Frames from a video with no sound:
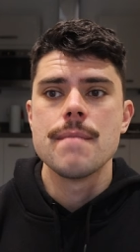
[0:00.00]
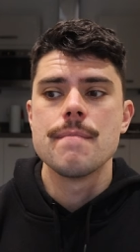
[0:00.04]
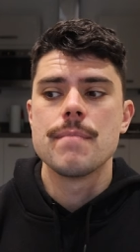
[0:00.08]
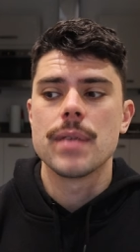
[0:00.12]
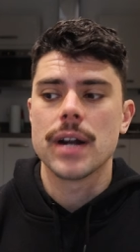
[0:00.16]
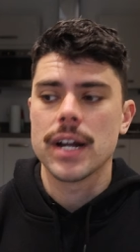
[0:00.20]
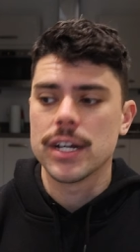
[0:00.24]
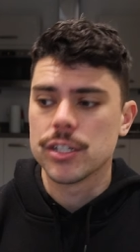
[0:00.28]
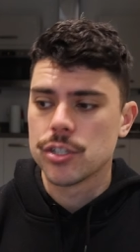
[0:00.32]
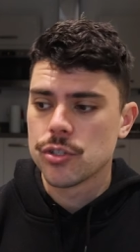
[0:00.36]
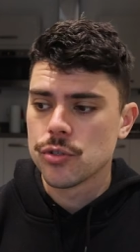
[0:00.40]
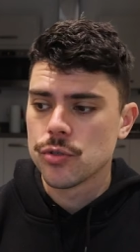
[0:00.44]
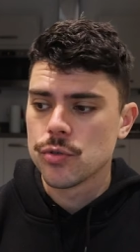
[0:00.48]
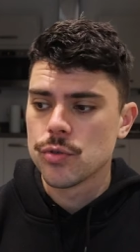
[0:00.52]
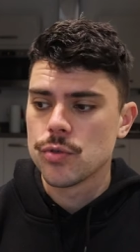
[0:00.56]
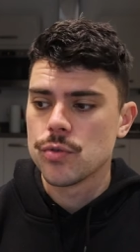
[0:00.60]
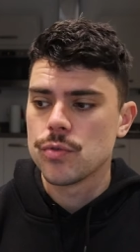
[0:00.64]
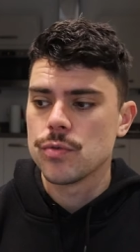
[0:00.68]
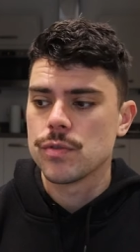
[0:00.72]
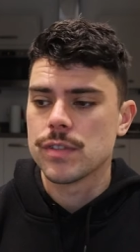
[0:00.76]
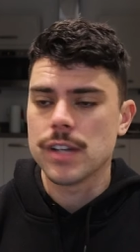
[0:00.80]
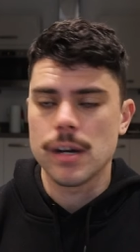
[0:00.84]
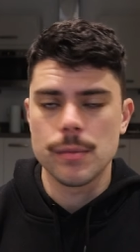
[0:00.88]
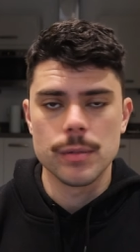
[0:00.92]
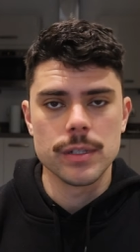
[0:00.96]
But I
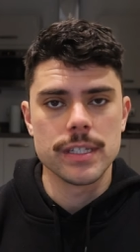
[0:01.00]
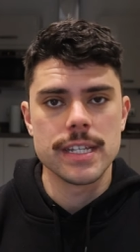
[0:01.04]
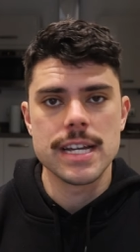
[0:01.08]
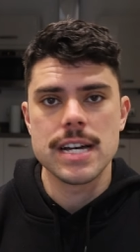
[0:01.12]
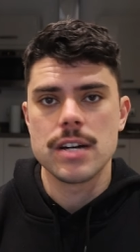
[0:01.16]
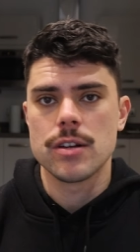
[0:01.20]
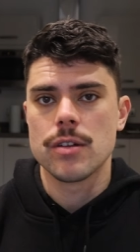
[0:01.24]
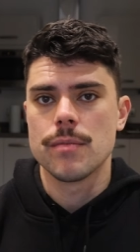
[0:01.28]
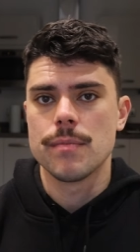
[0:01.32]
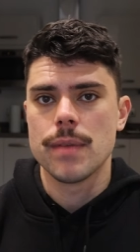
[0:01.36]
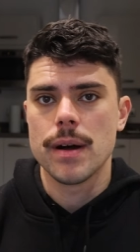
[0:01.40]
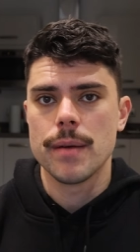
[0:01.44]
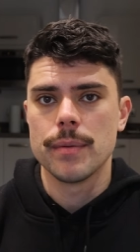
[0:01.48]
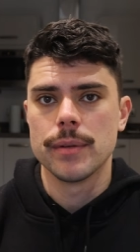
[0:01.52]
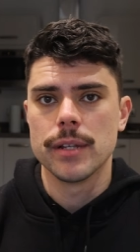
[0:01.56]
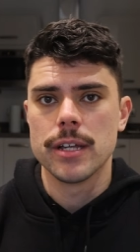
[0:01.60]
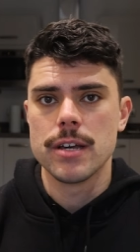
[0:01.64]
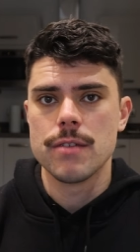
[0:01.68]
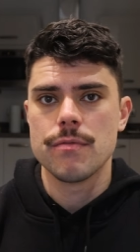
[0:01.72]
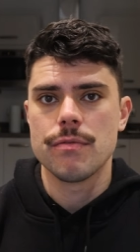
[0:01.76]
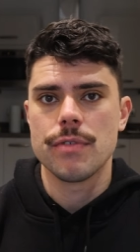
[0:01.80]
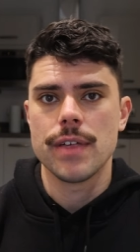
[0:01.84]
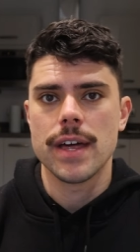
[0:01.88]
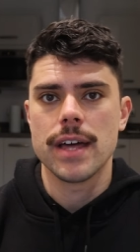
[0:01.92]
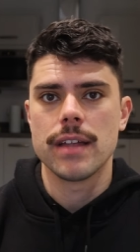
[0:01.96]
do double down on my
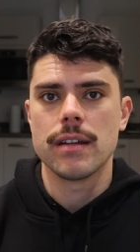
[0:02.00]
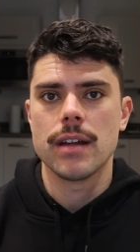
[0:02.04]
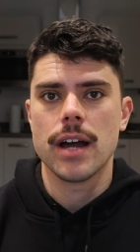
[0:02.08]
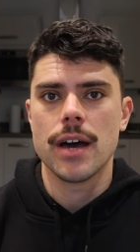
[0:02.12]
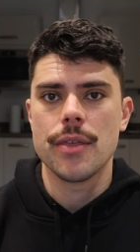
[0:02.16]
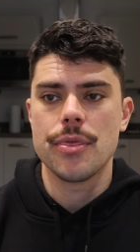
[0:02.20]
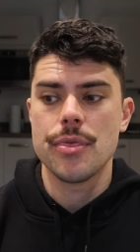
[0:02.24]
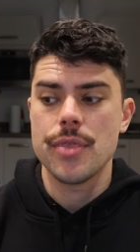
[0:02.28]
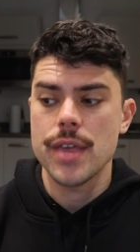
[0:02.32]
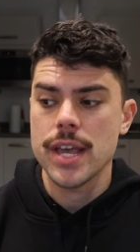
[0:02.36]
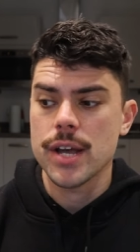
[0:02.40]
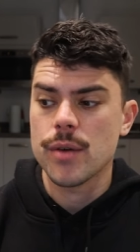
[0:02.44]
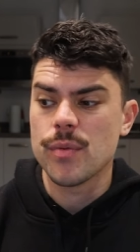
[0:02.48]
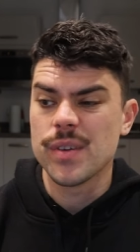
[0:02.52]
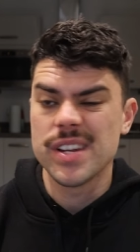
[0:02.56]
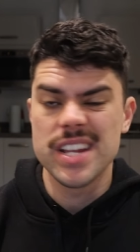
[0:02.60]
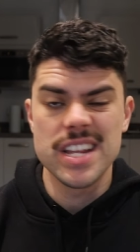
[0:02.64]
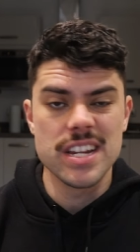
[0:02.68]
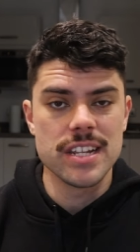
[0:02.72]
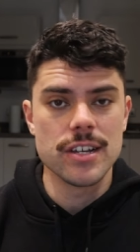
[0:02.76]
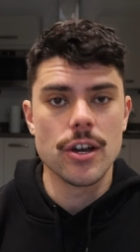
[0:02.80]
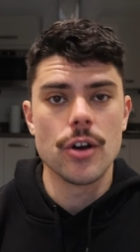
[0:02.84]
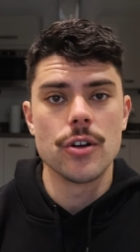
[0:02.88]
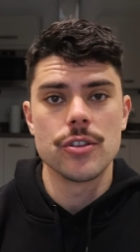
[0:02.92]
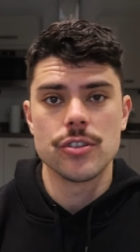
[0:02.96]
belief that I think we
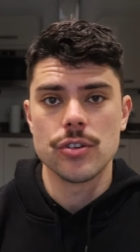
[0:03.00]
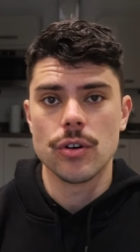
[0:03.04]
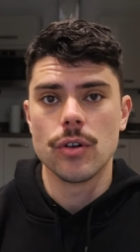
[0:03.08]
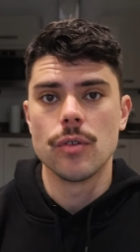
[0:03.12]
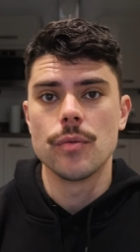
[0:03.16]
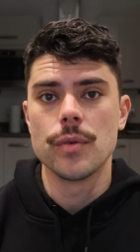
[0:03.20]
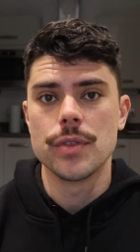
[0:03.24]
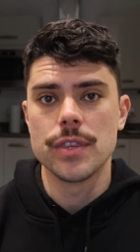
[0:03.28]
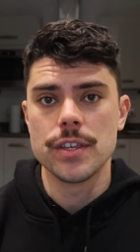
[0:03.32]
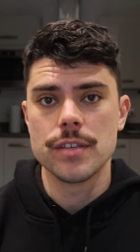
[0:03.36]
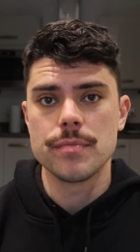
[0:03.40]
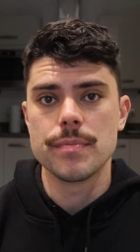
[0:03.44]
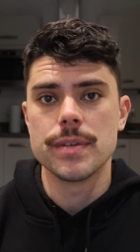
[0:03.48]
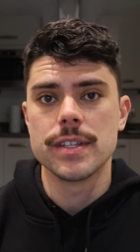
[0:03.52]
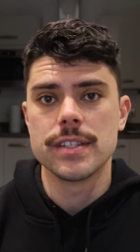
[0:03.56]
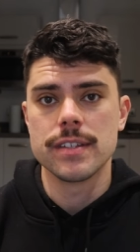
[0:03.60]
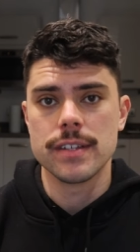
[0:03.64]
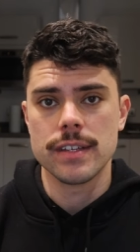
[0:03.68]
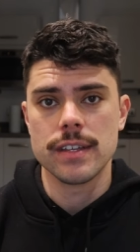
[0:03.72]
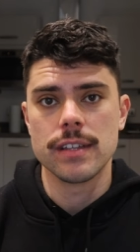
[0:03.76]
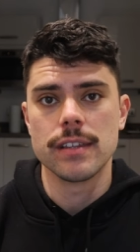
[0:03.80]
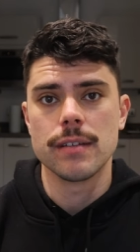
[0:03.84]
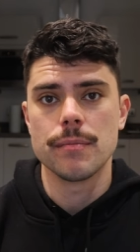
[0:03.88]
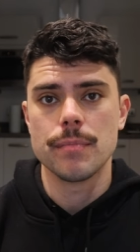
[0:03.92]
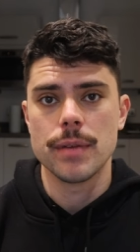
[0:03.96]
need to go tall with this
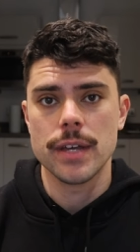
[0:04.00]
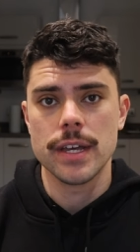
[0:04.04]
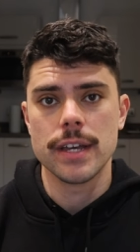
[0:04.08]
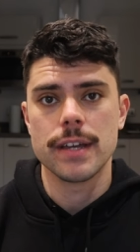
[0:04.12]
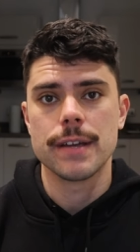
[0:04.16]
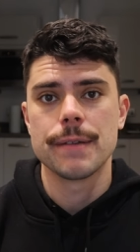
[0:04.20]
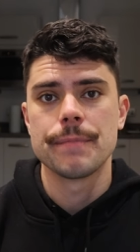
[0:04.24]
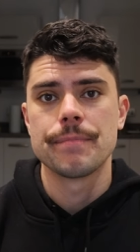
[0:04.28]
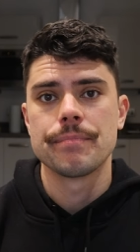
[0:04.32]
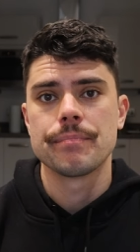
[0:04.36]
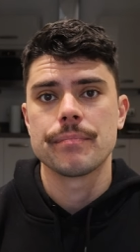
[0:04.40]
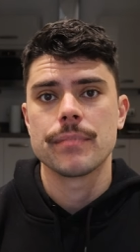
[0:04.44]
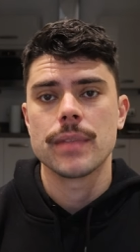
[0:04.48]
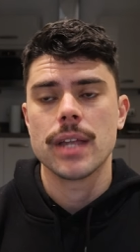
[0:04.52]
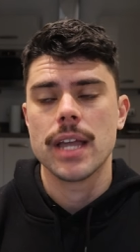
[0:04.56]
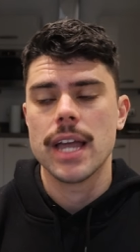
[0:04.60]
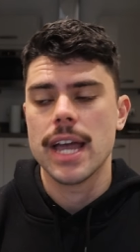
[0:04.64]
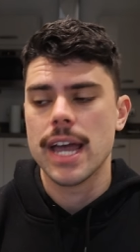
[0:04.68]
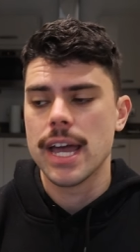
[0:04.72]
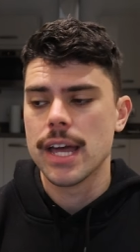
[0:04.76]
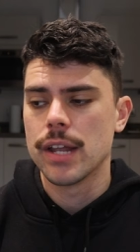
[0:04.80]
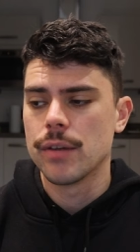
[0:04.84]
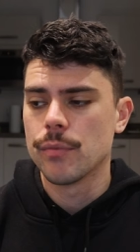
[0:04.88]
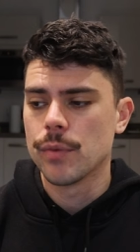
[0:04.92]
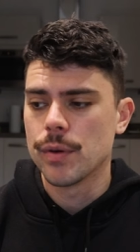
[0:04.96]
particular pick,
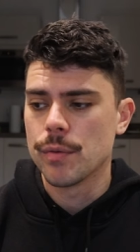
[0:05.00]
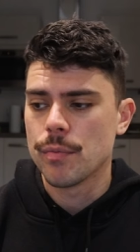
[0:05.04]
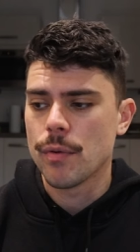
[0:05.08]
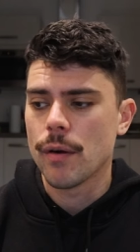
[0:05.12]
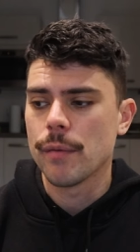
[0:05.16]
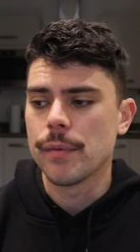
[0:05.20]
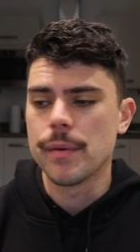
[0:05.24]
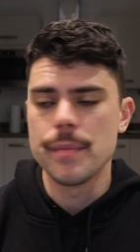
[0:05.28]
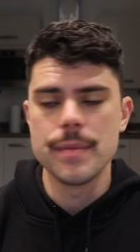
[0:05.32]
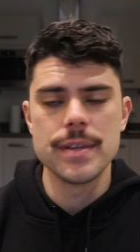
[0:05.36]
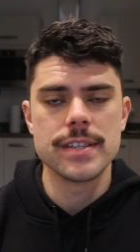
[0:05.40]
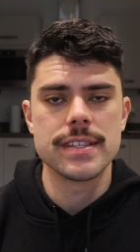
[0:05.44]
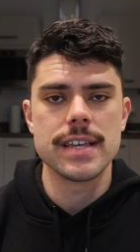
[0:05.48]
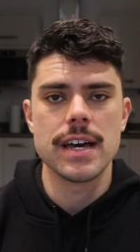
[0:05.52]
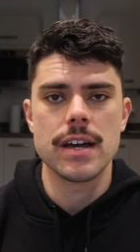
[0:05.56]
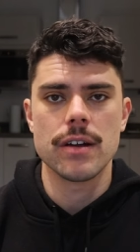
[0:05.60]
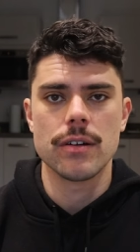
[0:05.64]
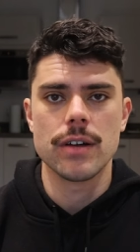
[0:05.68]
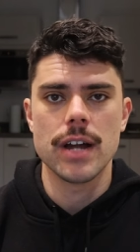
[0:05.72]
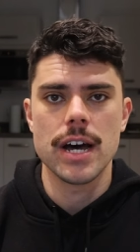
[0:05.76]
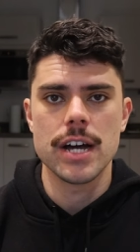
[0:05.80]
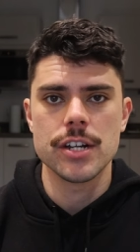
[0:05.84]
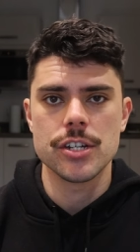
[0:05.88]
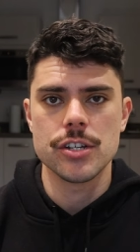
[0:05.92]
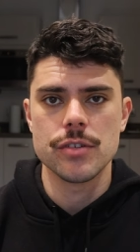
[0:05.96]
and we'll probably miss out
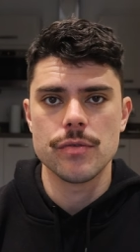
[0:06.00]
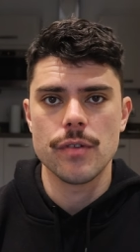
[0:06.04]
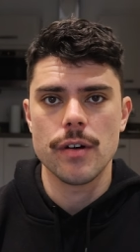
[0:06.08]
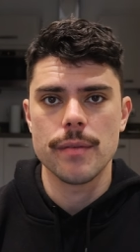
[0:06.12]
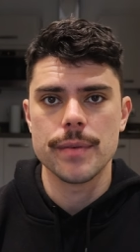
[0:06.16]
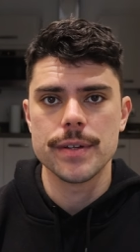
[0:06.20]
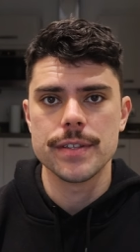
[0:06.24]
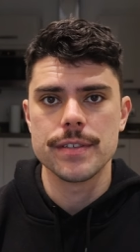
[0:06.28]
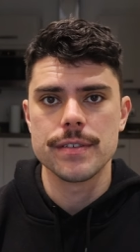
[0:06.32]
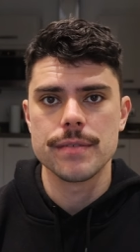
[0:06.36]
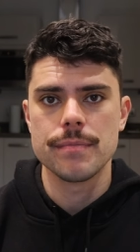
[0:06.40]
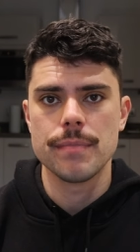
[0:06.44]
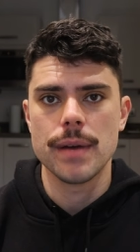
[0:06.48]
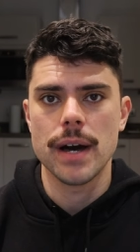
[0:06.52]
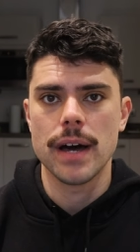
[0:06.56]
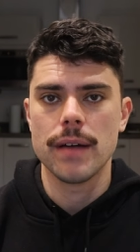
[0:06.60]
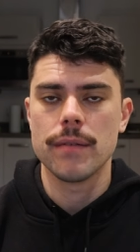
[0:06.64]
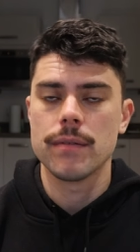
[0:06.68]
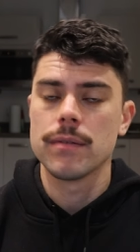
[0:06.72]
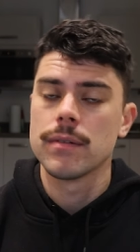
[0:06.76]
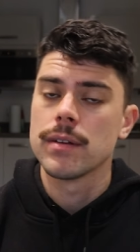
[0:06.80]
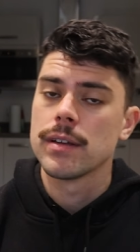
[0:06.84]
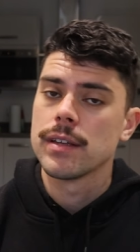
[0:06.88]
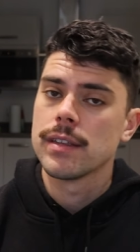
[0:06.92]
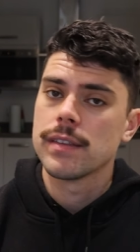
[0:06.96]
on Archie Roberts.
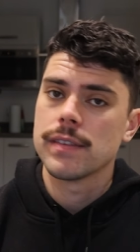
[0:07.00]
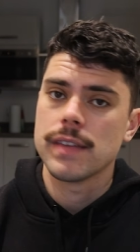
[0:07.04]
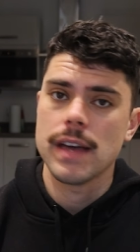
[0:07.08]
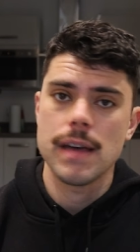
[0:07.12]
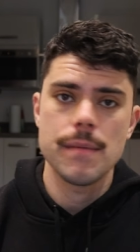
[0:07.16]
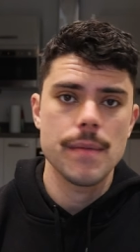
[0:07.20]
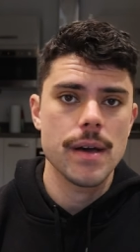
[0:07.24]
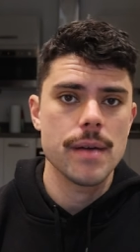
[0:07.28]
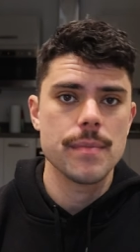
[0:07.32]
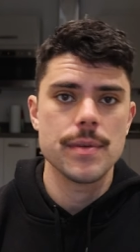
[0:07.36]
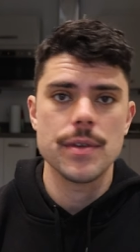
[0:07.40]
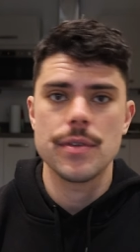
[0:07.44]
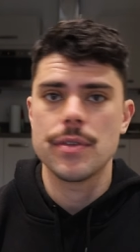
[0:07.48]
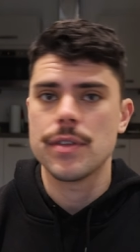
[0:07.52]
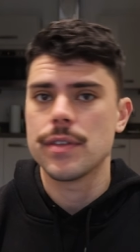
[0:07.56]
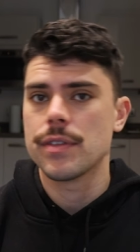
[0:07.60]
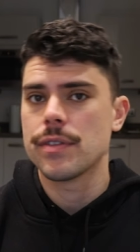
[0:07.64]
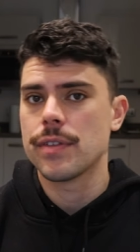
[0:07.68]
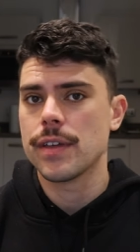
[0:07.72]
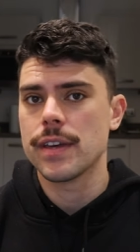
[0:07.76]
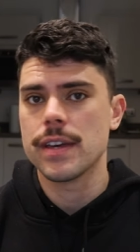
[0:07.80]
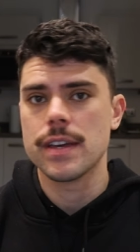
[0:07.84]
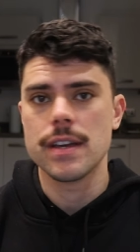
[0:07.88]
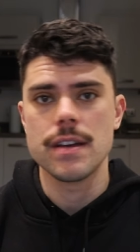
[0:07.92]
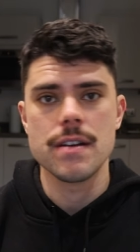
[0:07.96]
But they may be
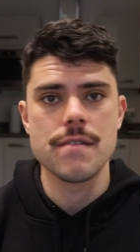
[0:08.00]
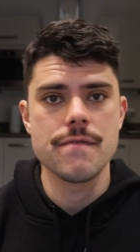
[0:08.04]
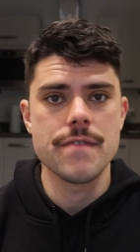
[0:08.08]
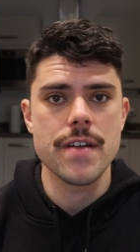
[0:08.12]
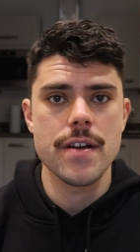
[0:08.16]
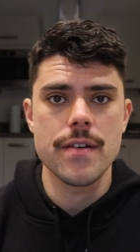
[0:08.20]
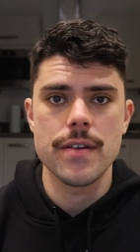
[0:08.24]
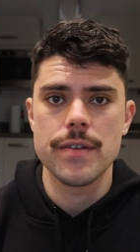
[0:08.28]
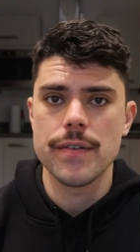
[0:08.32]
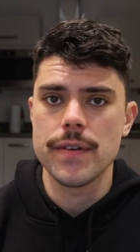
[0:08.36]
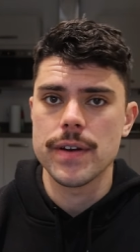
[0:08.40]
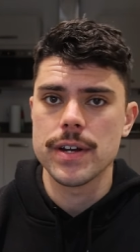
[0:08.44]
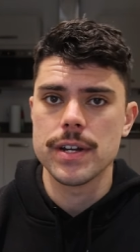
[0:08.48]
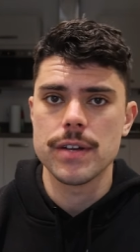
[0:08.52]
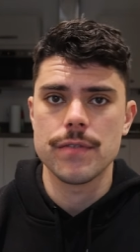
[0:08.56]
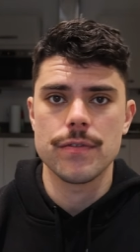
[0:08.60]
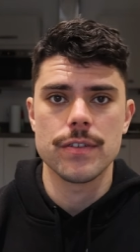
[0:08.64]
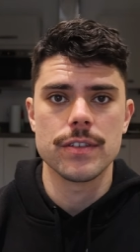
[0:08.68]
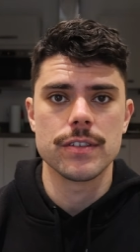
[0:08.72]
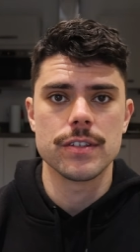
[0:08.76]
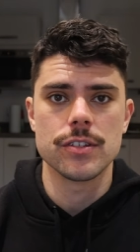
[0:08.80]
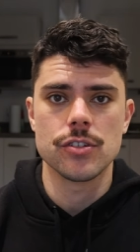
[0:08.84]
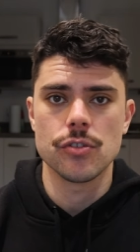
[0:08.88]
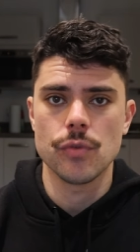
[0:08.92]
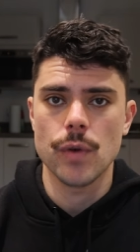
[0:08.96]
thinking a very, very
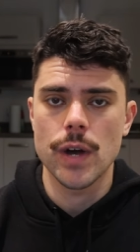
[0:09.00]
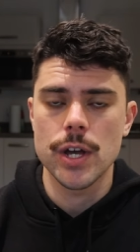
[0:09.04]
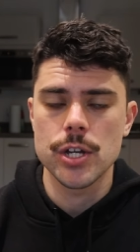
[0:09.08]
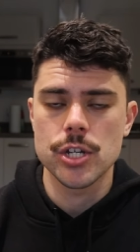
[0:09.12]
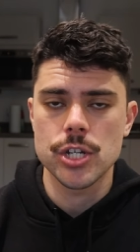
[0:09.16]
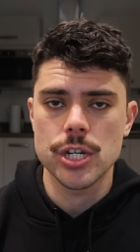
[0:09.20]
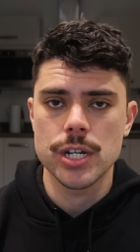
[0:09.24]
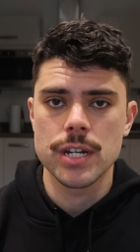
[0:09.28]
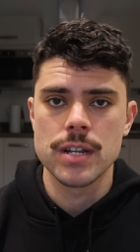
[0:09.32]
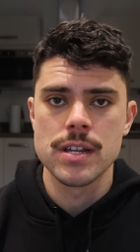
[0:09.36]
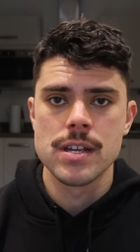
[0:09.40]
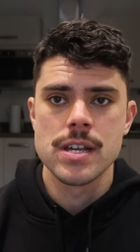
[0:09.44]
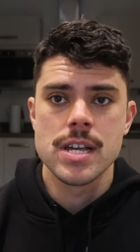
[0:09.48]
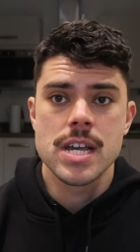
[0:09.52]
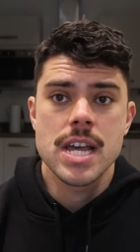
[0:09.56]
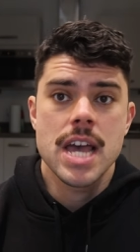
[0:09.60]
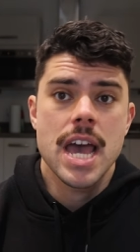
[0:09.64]
different situation.